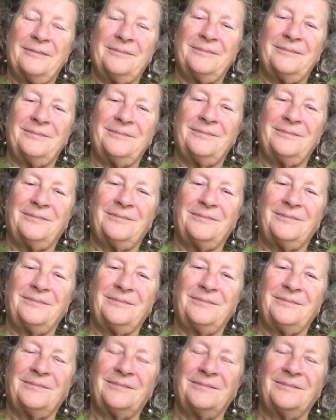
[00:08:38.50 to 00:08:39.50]

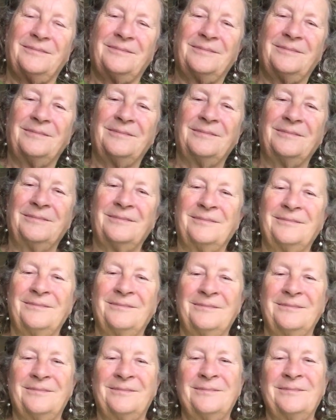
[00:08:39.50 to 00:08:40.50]

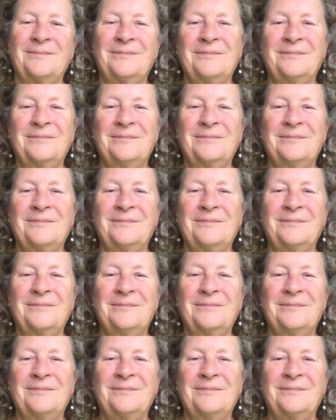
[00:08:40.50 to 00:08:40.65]
(no one is talking)